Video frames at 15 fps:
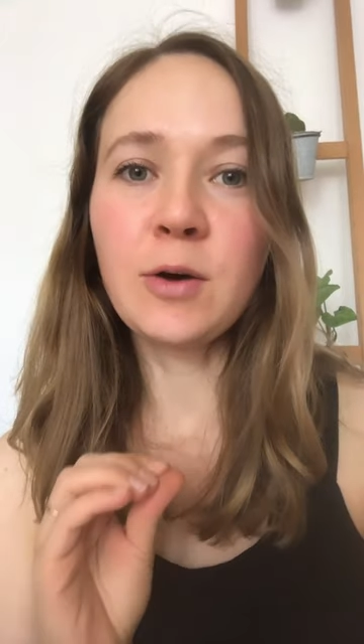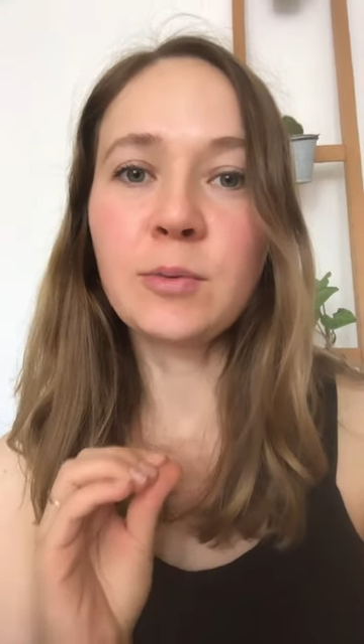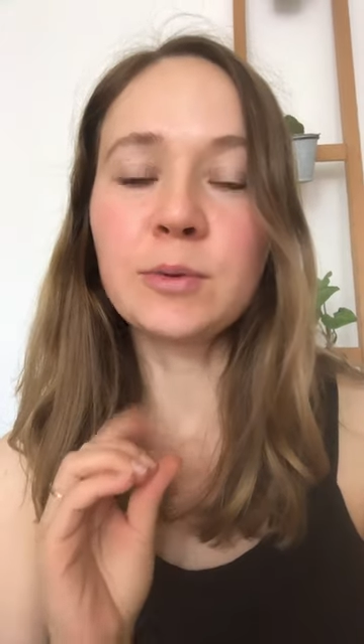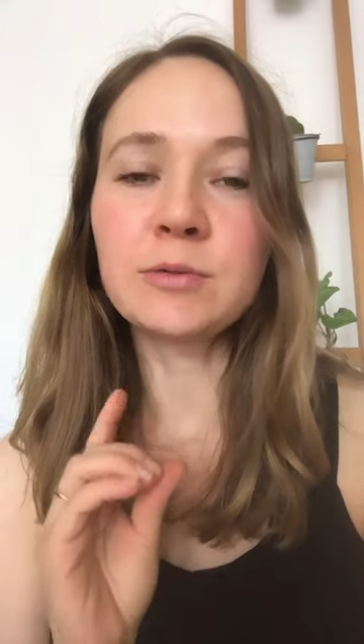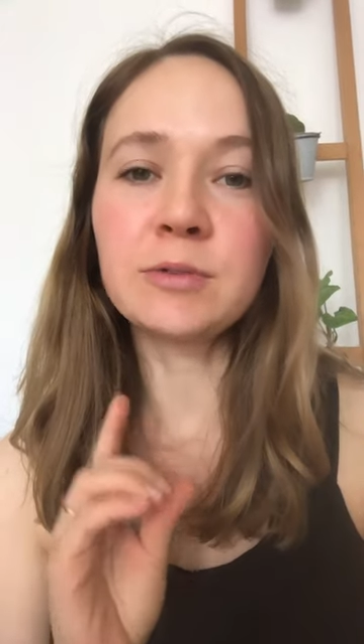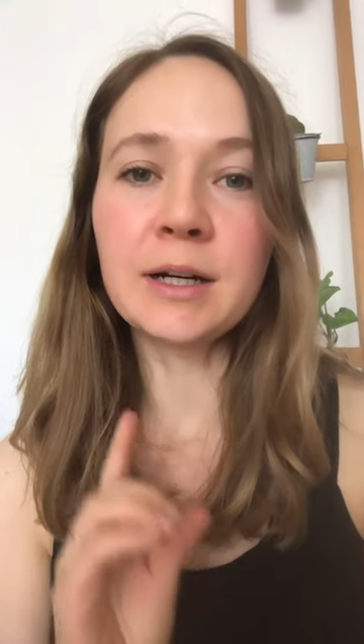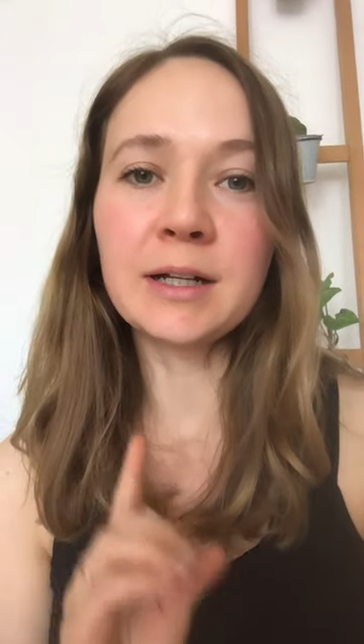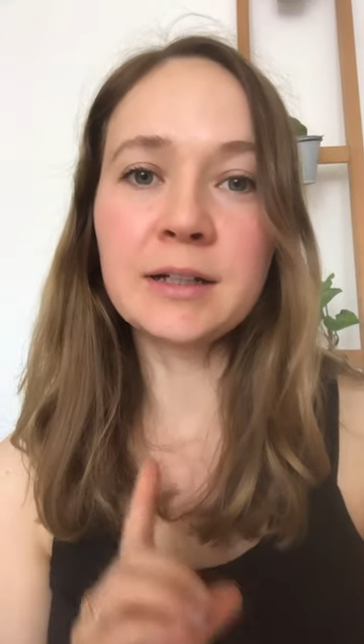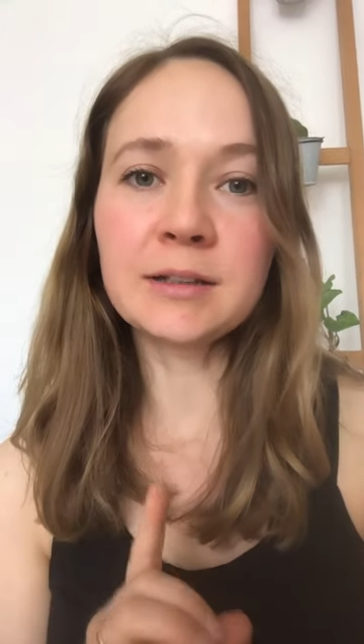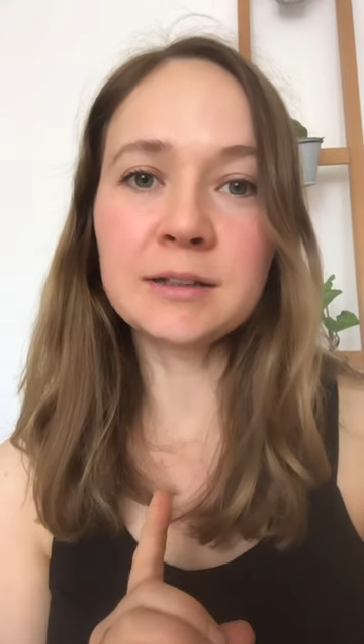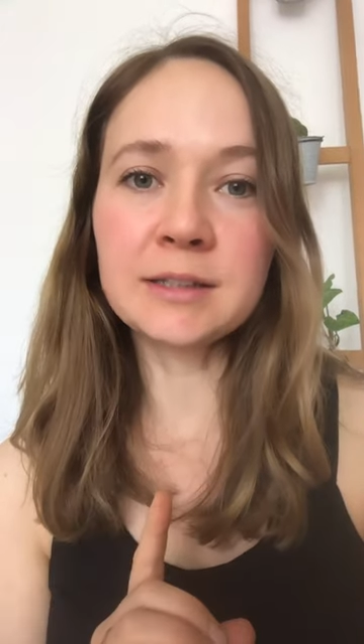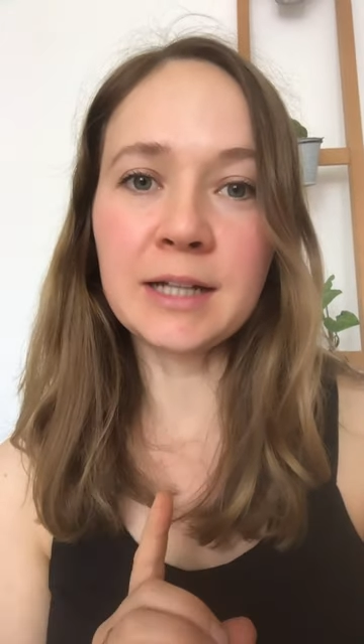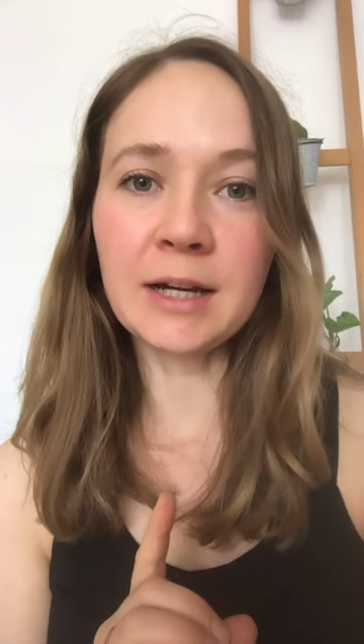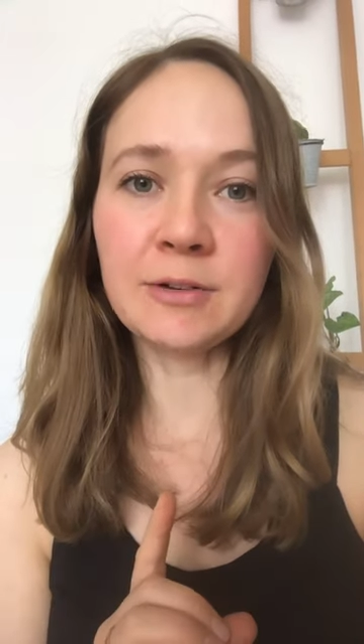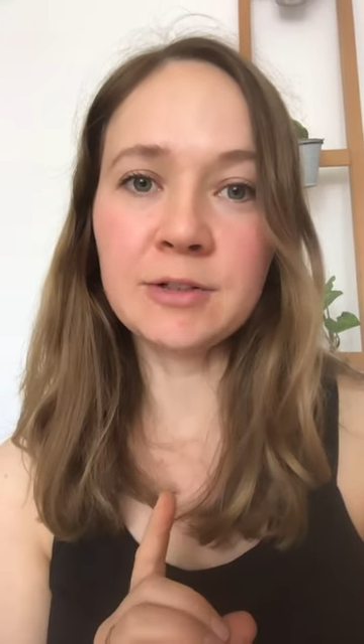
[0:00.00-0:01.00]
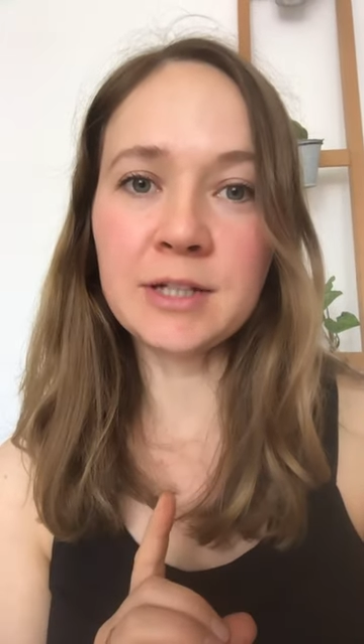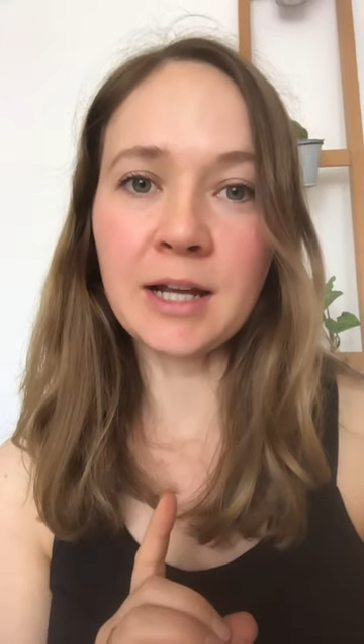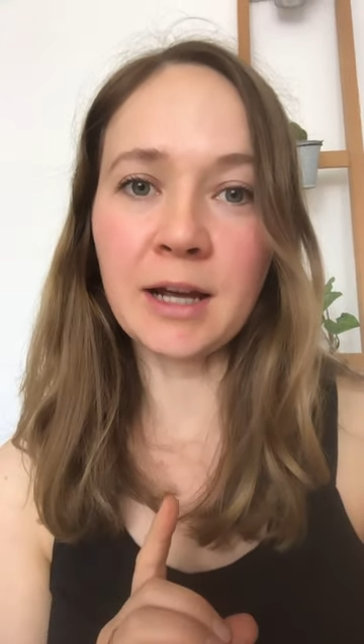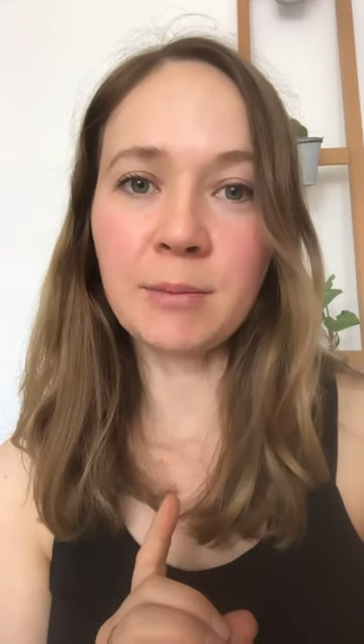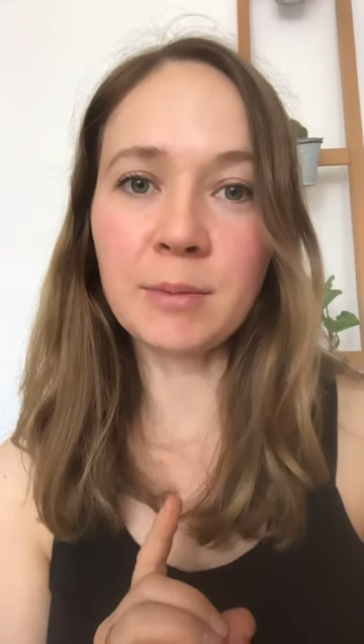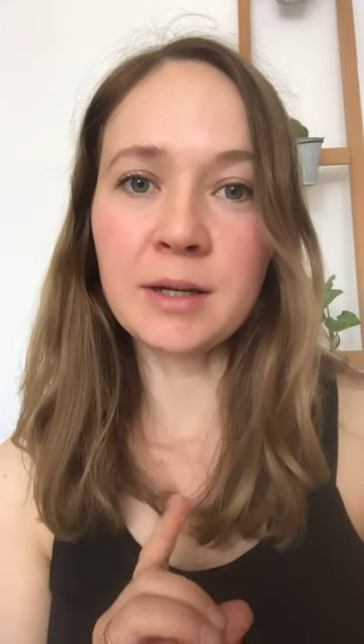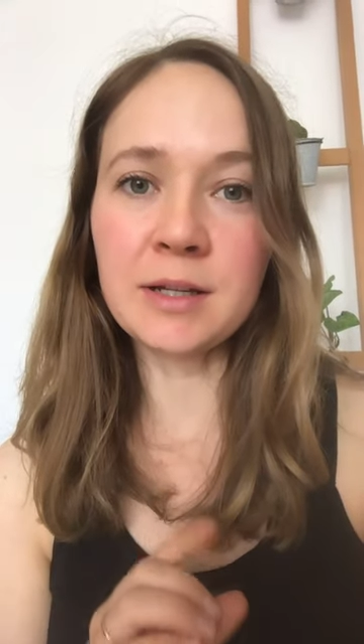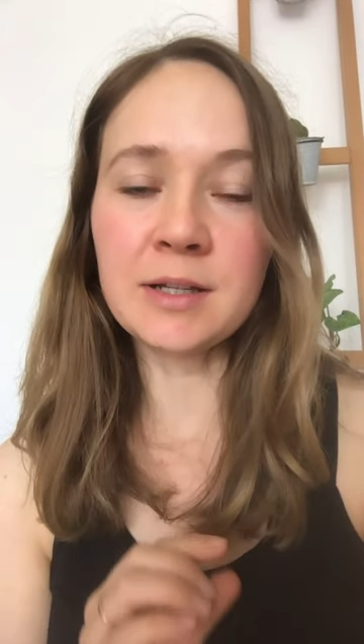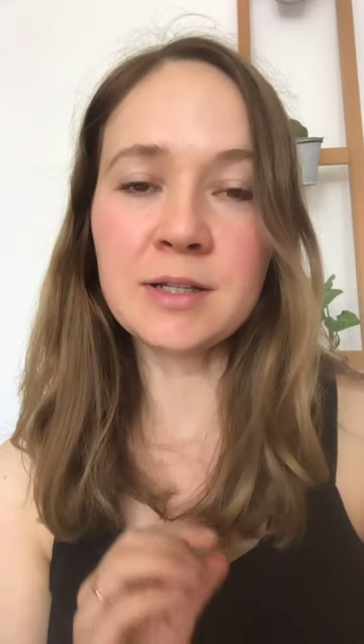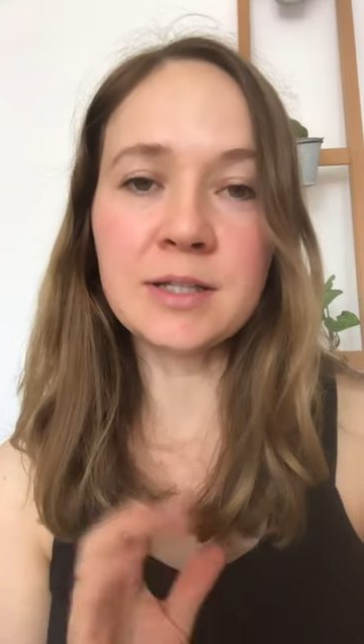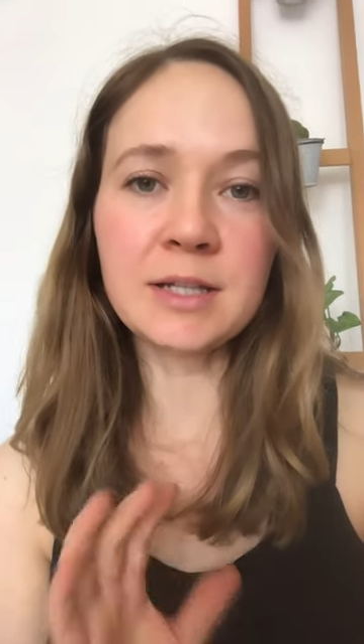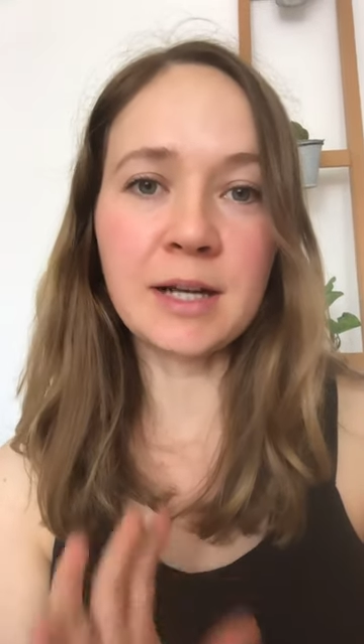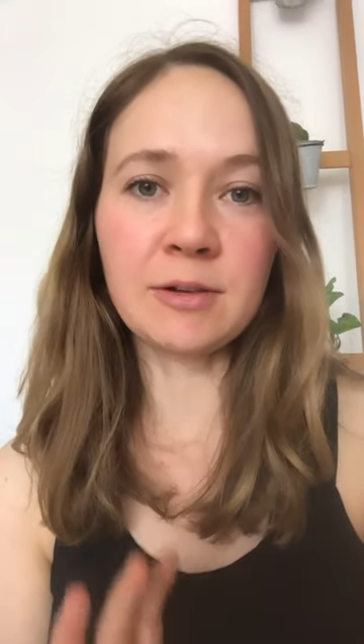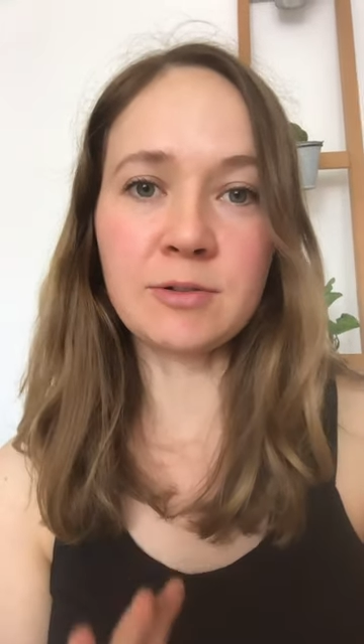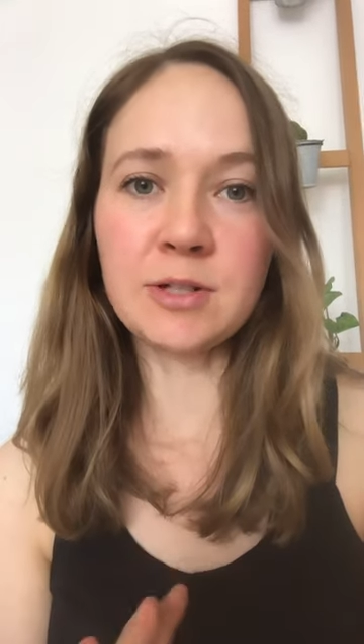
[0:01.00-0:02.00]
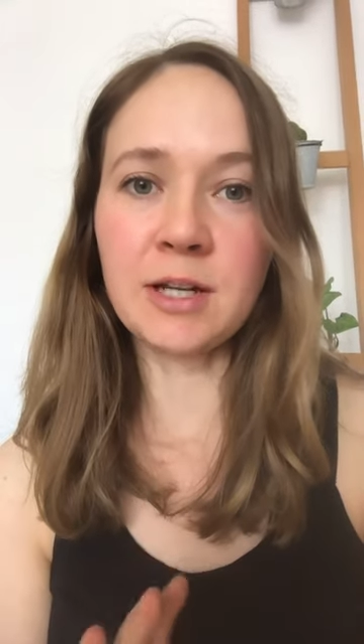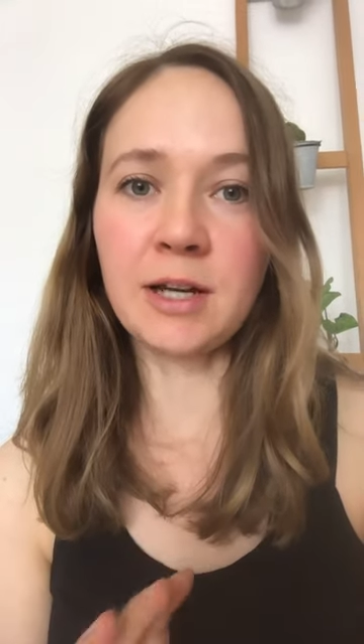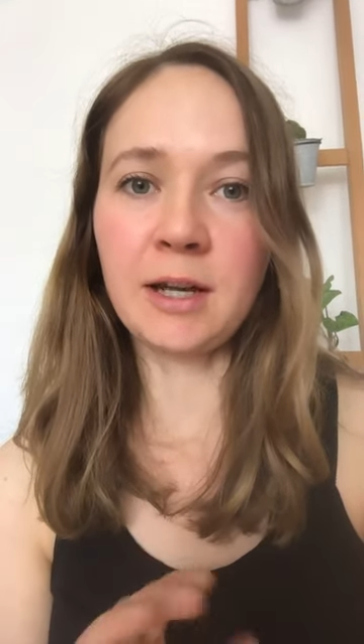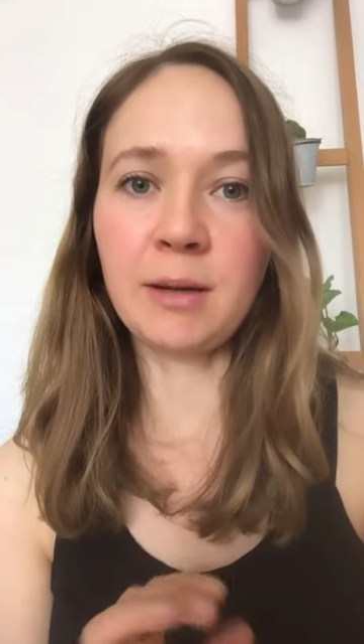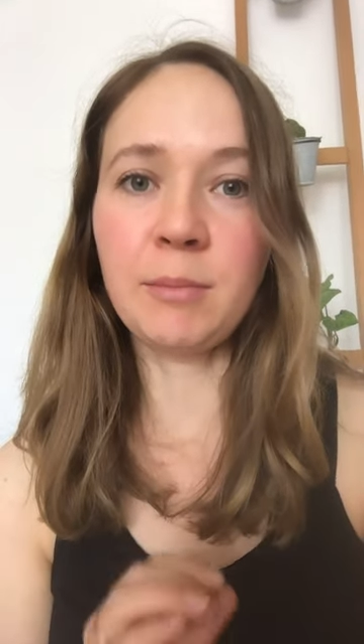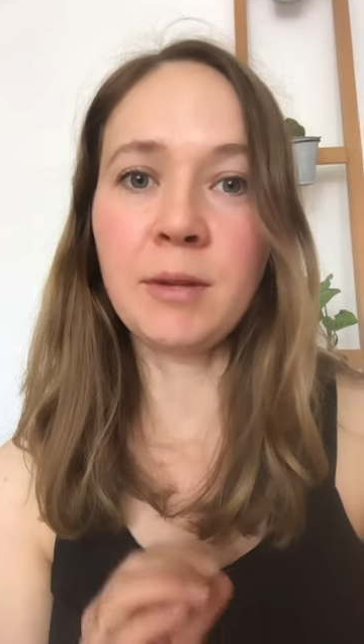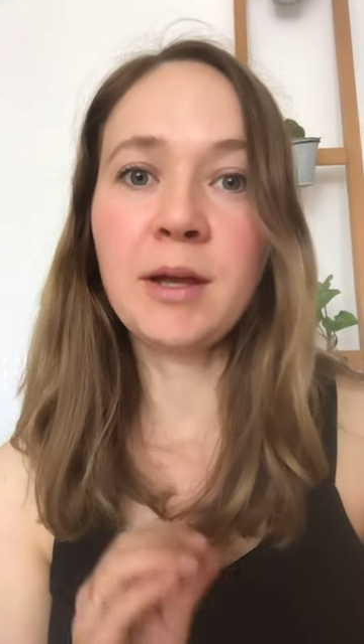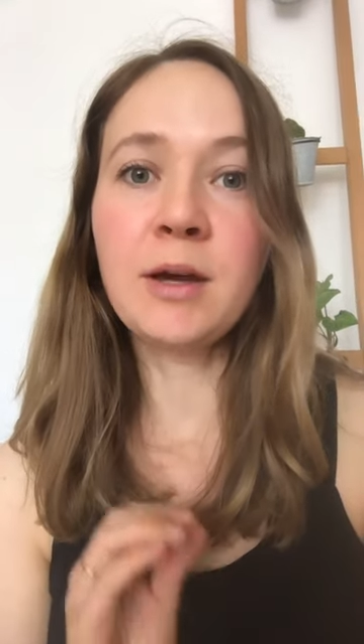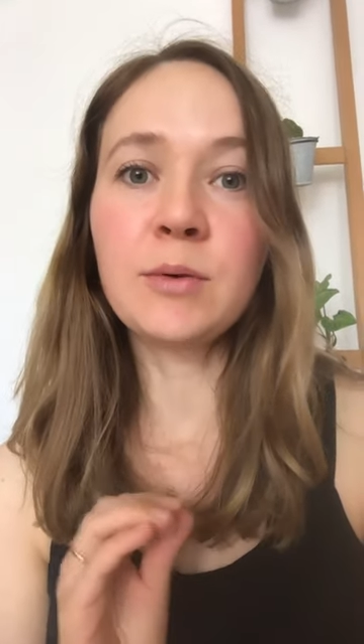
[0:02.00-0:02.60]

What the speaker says: what radical downtime is, downtime,